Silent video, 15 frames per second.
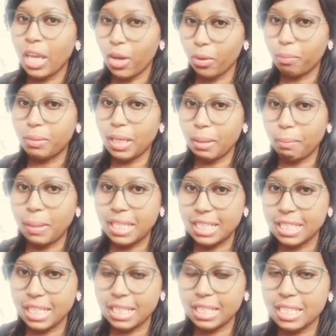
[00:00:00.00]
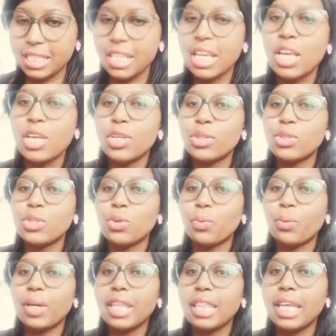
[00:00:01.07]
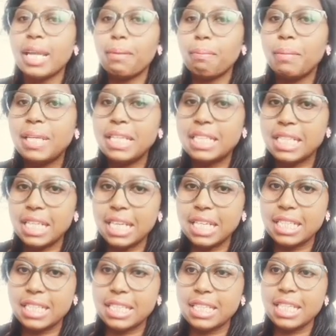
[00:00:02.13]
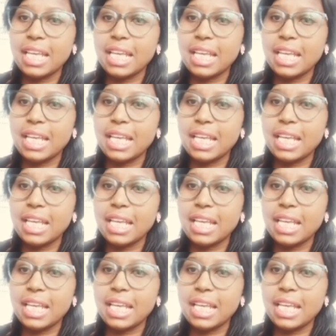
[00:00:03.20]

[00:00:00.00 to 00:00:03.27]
I hope that makes sense. So what that means is